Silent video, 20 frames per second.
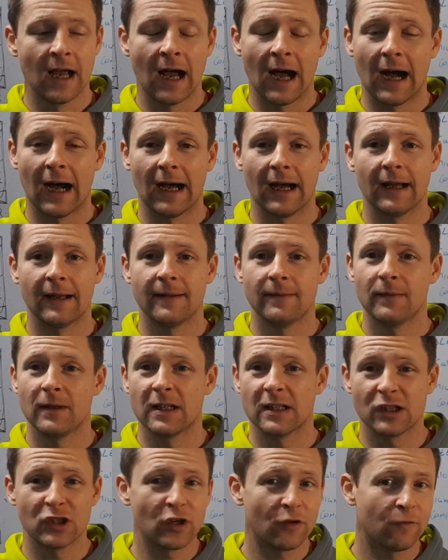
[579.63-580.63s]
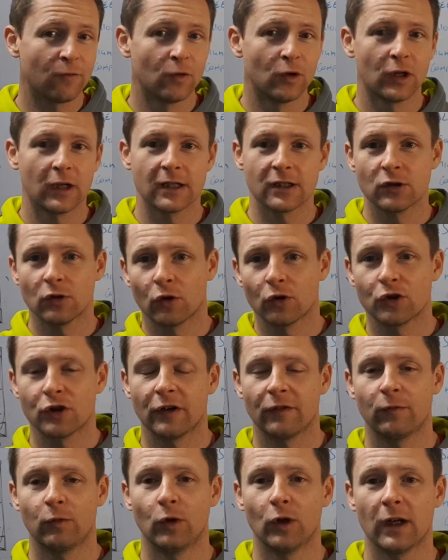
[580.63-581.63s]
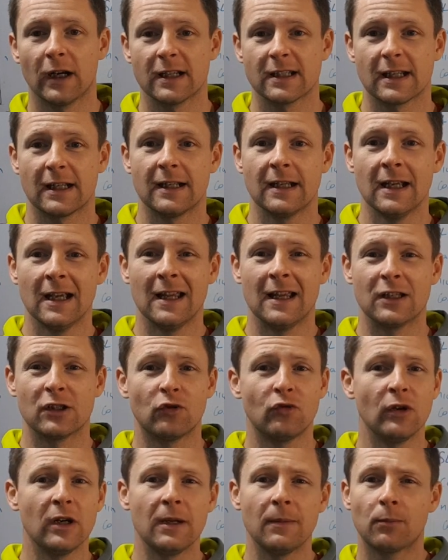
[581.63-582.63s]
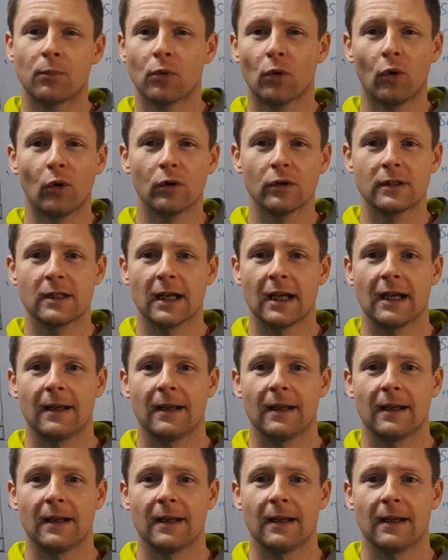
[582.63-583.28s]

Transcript: and there's shift workers, non-shift workers, and there's a really broad